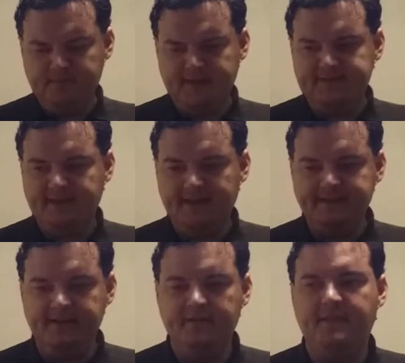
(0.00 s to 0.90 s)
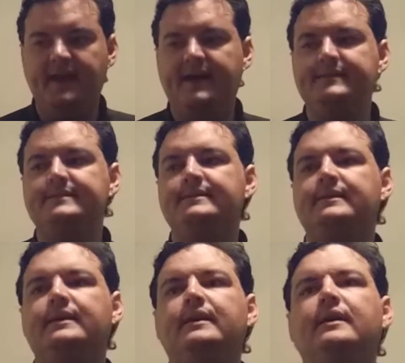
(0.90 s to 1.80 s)
That's an idea that
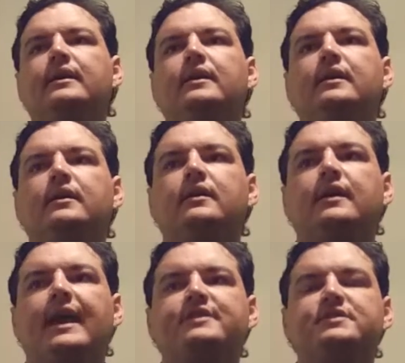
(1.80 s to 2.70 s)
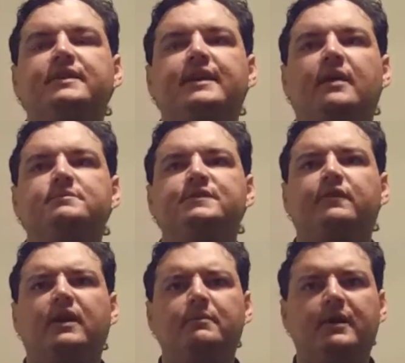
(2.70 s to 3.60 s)
actually comes
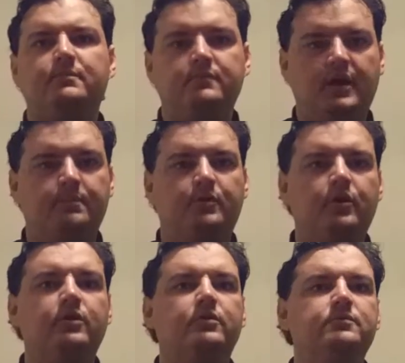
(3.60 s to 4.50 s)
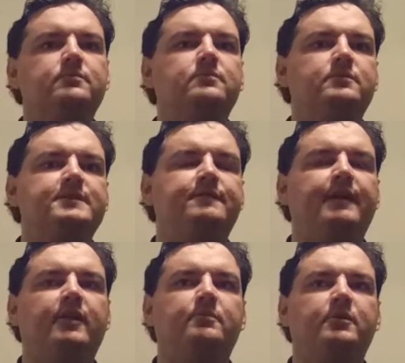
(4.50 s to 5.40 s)
from a Perl
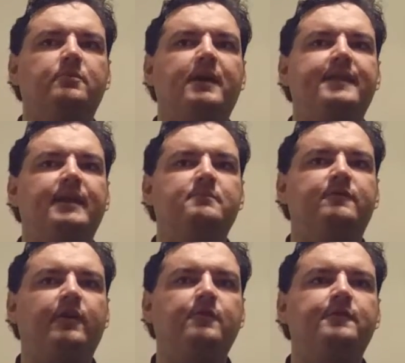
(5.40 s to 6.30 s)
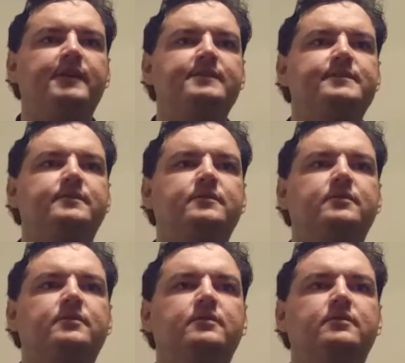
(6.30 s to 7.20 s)
developer by the name of Ovid,
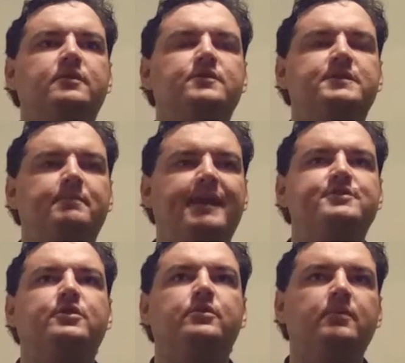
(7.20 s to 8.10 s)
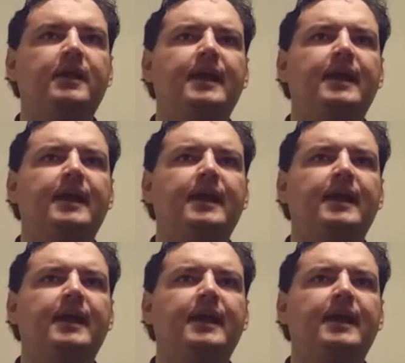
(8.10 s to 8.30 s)
who's a major